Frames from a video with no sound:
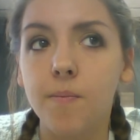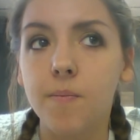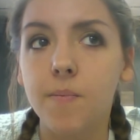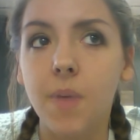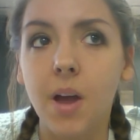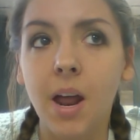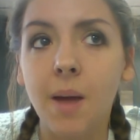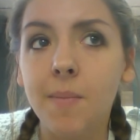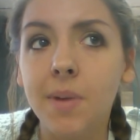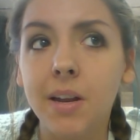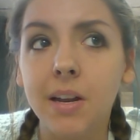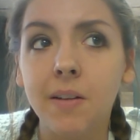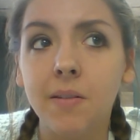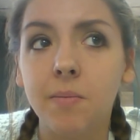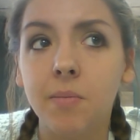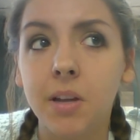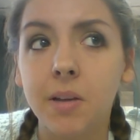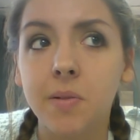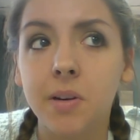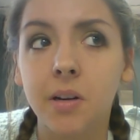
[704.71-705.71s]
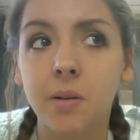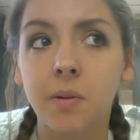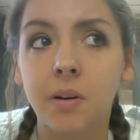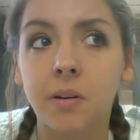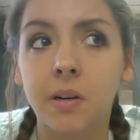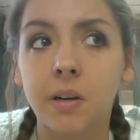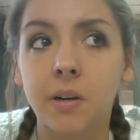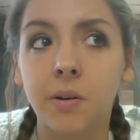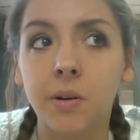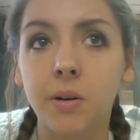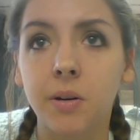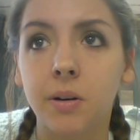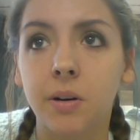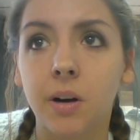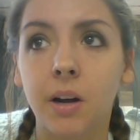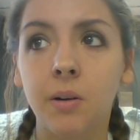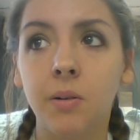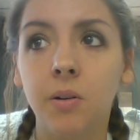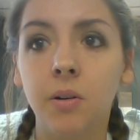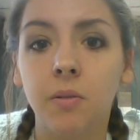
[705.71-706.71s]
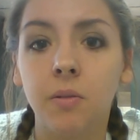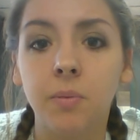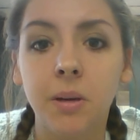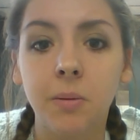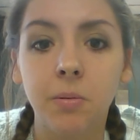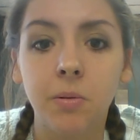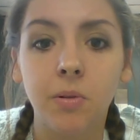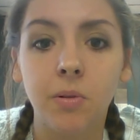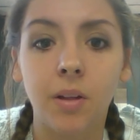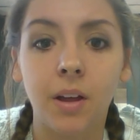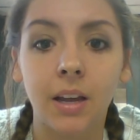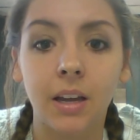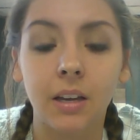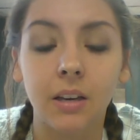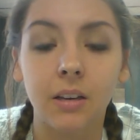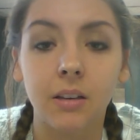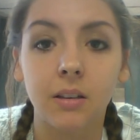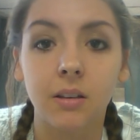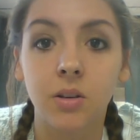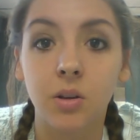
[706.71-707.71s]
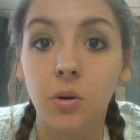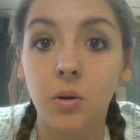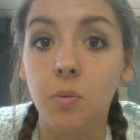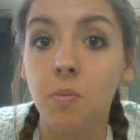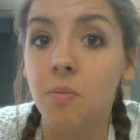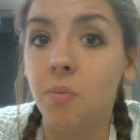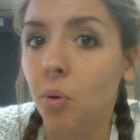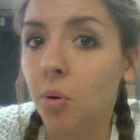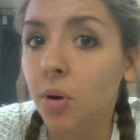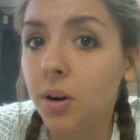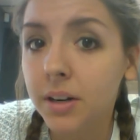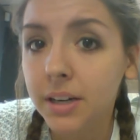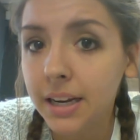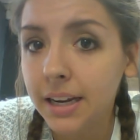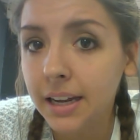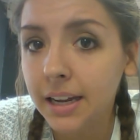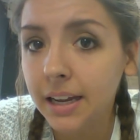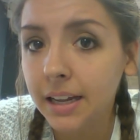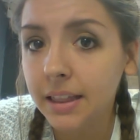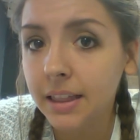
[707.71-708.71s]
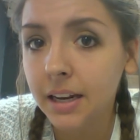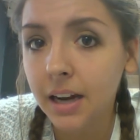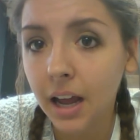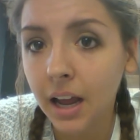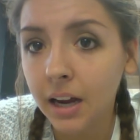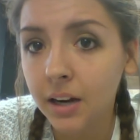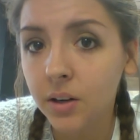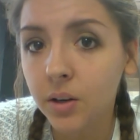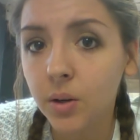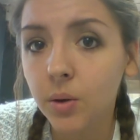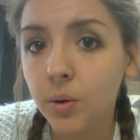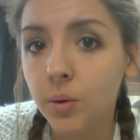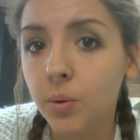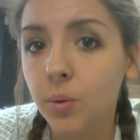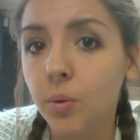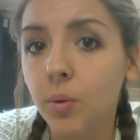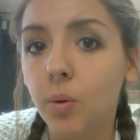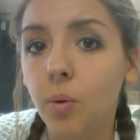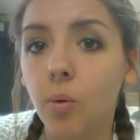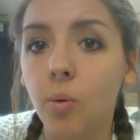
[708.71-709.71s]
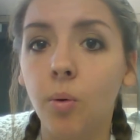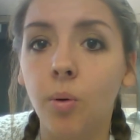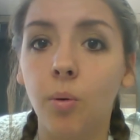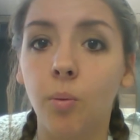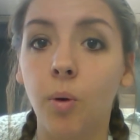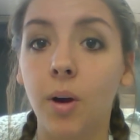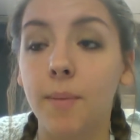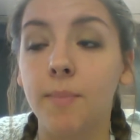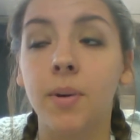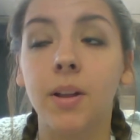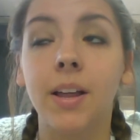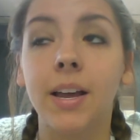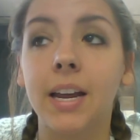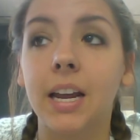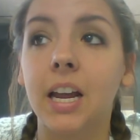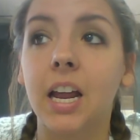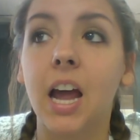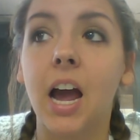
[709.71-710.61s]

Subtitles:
I'm not even blaming on my recruiter. I don't know if people like do more digging than I do or what, but like,